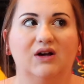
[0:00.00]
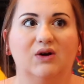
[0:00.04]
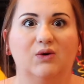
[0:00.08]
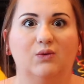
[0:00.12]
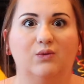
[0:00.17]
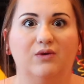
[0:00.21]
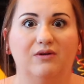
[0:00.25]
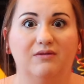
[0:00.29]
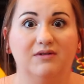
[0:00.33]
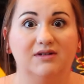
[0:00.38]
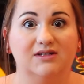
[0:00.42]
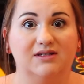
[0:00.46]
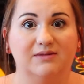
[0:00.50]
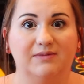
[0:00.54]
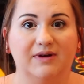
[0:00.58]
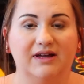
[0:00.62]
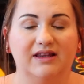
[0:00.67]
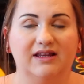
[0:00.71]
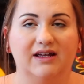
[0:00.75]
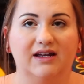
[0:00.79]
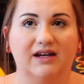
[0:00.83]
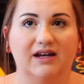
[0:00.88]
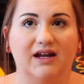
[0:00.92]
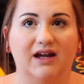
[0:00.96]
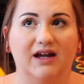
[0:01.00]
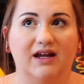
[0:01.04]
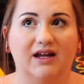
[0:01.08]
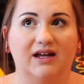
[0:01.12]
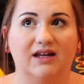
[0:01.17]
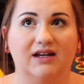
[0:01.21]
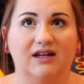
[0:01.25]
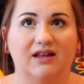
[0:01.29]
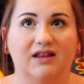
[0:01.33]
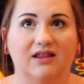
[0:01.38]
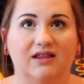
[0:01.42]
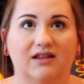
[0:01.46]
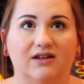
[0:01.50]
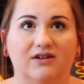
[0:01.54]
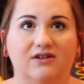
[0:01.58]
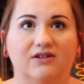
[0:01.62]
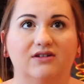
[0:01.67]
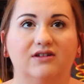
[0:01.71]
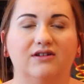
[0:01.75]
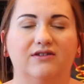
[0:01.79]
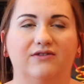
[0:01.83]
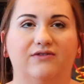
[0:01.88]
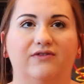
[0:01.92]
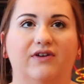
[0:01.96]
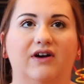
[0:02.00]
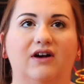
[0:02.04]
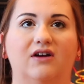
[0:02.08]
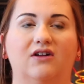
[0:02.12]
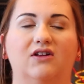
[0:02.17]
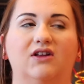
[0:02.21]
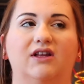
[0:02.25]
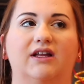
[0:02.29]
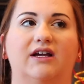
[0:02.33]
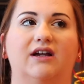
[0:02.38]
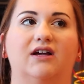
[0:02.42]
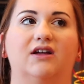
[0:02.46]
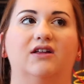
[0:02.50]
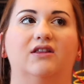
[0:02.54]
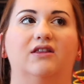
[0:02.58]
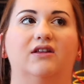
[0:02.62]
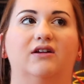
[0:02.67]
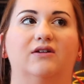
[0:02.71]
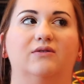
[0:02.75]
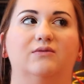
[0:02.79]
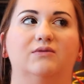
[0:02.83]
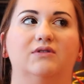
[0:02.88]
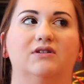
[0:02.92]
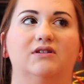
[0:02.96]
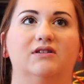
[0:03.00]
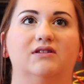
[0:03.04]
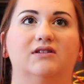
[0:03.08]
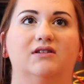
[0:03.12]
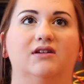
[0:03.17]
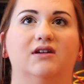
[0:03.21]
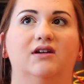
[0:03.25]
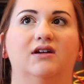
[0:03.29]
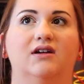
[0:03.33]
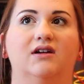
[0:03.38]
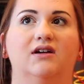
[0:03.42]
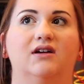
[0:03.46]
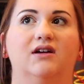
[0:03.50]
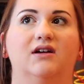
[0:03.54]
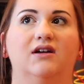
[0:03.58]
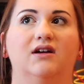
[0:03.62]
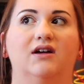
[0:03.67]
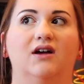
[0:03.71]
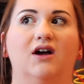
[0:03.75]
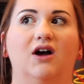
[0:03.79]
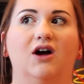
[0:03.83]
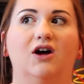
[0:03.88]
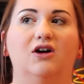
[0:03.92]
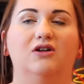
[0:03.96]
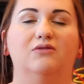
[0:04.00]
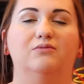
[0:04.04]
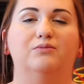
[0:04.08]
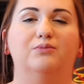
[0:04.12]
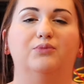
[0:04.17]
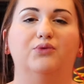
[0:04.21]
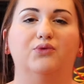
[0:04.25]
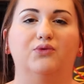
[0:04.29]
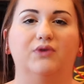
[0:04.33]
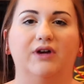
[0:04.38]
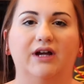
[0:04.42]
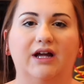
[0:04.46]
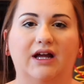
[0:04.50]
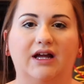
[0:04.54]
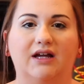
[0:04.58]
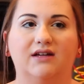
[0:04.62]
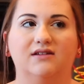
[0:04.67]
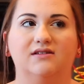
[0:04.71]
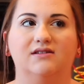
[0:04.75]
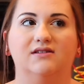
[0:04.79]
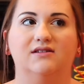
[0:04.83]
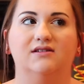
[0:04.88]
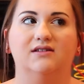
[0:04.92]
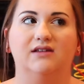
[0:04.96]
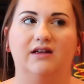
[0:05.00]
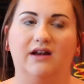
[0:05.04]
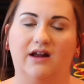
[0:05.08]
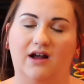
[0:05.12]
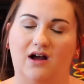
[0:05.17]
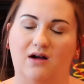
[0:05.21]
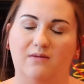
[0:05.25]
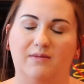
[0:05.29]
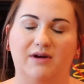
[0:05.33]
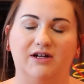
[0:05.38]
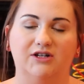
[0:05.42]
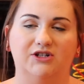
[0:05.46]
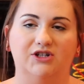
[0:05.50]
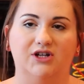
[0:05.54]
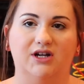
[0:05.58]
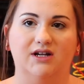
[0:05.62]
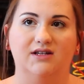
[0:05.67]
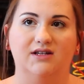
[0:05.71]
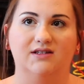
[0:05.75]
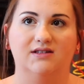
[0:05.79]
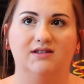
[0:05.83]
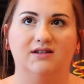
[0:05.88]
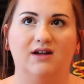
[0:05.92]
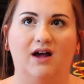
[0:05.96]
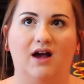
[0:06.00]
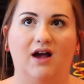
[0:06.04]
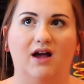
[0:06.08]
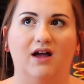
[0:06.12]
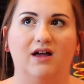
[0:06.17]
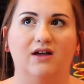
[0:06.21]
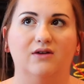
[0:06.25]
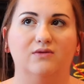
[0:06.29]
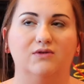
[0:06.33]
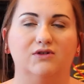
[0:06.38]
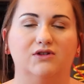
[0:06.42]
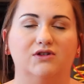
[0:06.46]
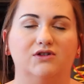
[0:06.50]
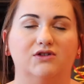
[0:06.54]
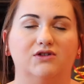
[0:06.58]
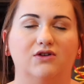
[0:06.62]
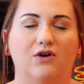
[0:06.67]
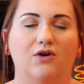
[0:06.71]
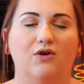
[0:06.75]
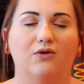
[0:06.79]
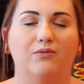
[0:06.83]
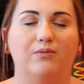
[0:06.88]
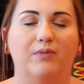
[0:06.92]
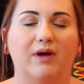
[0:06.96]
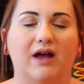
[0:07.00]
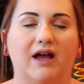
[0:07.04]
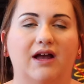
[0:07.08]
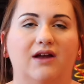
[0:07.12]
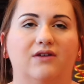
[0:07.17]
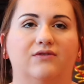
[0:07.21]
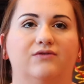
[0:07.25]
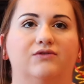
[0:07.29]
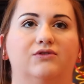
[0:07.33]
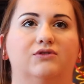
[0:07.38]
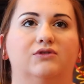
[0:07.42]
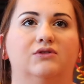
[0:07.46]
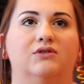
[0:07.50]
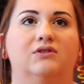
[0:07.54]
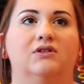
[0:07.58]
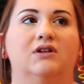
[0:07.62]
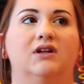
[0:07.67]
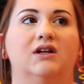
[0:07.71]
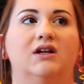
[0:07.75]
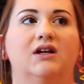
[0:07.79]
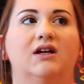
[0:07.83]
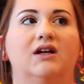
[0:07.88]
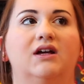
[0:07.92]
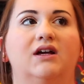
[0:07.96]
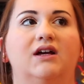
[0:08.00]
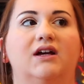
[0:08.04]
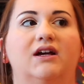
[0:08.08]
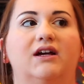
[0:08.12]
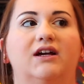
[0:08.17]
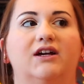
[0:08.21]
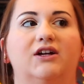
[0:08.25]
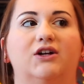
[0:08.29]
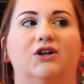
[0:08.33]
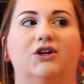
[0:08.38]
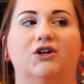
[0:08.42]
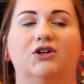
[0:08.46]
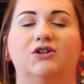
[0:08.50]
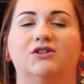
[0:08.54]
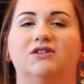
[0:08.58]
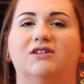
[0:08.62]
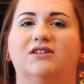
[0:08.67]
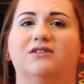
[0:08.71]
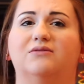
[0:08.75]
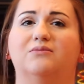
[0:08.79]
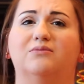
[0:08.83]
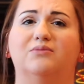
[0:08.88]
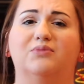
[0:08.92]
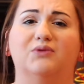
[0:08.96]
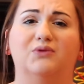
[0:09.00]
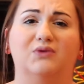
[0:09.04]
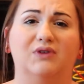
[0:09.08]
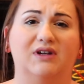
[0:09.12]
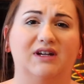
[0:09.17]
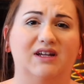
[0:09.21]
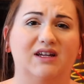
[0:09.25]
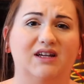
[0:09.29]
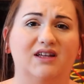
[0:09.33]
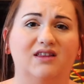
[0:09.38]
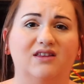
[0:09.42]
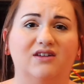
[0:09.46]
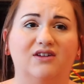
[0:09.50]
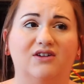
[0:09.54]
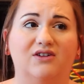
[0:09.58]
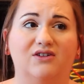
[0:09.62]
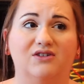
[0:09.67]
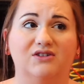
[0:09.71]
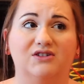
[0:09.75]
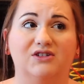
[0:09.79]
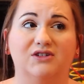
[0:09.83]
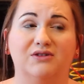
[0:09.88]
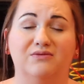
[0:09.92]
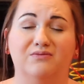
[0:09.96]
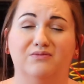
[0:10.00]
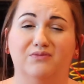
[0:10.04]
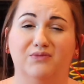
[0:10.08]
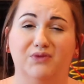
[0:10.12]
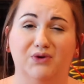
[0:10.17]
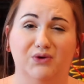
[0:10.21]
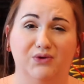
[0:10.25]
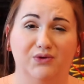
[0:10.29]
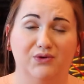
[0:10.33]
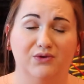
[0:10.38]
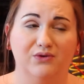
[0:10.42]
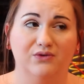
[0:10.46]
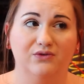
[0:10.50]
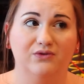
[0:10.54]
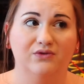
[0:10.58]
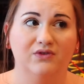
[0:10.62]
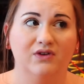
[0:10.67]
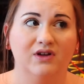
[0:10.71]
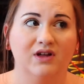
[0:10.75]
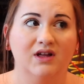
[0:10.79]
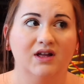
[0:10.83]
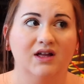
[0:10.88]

we went to bed that night and it literally felt like there was a brick sitting on my chest. It was so painful. It hurt to breathe. It hurt to move.